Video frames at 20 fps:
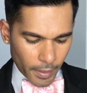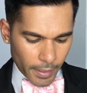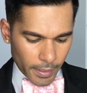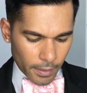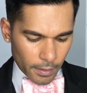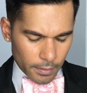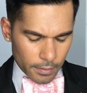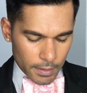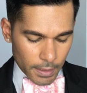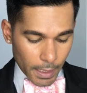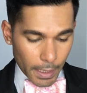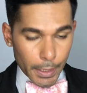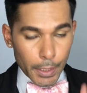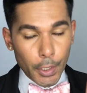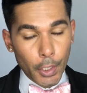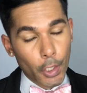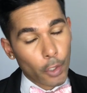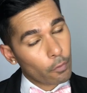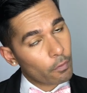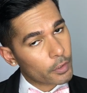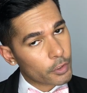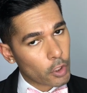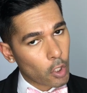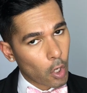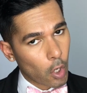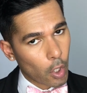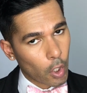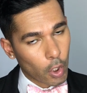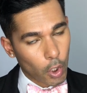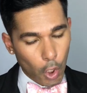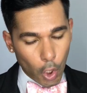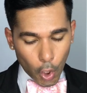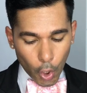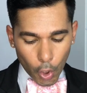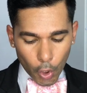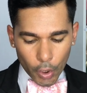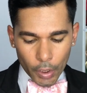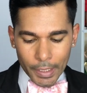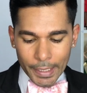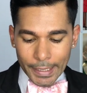And I know y'all
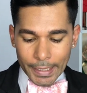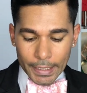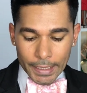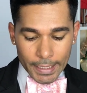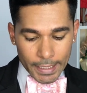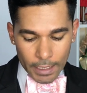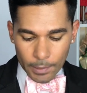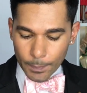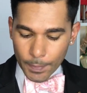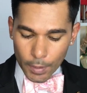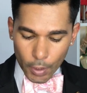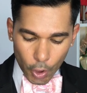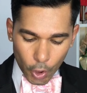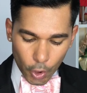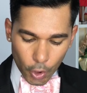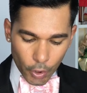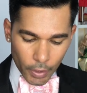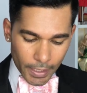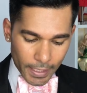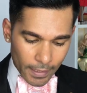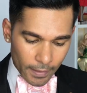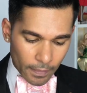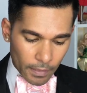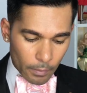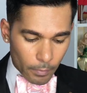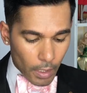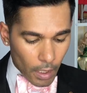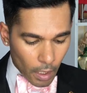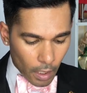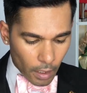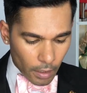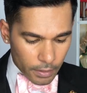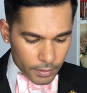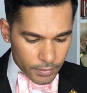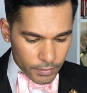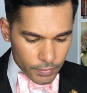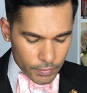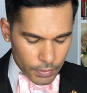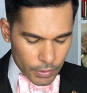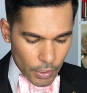are keeping her in the
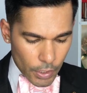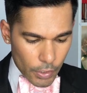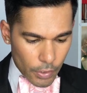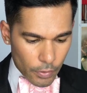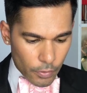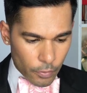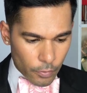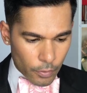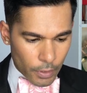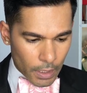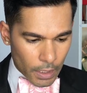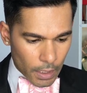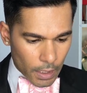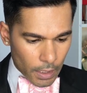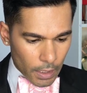box, so